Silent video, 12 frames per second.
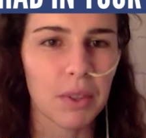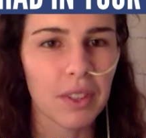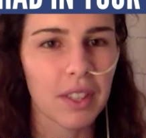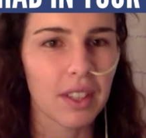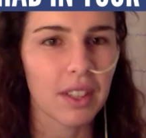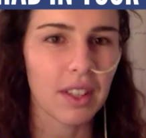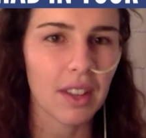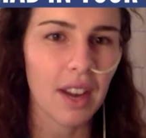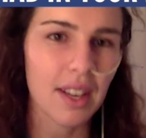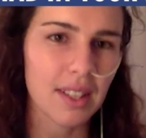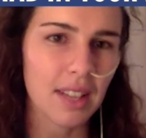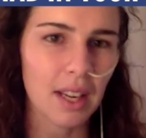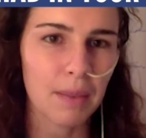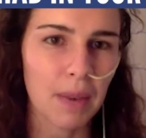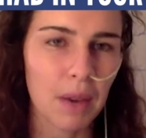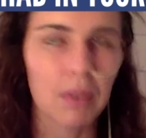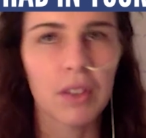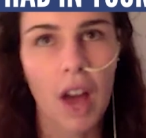And the nice thing
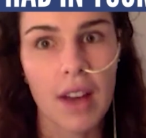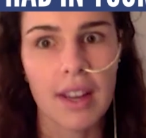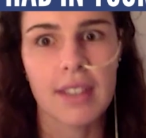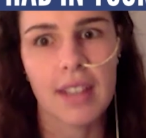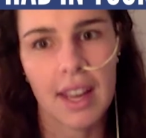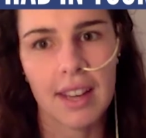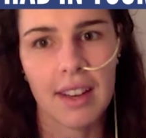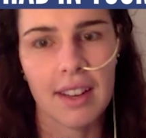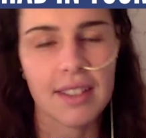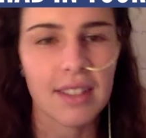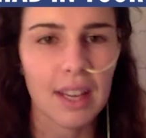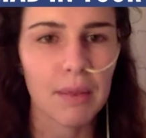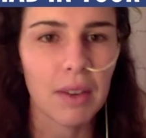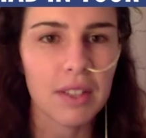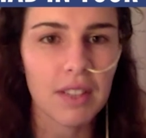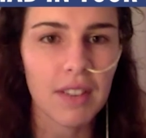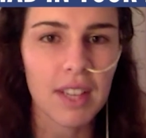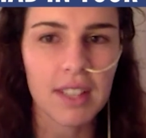about, not nice and nice thing about
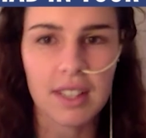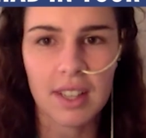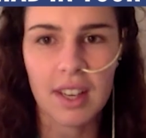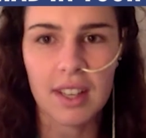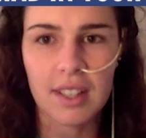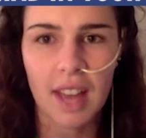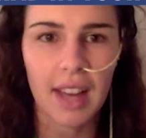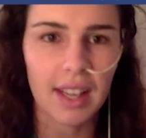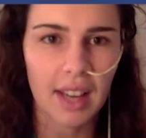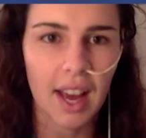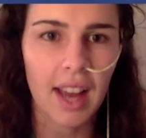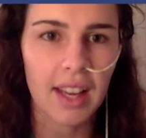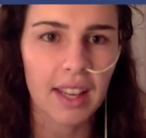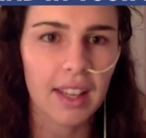CVS is I can hide it.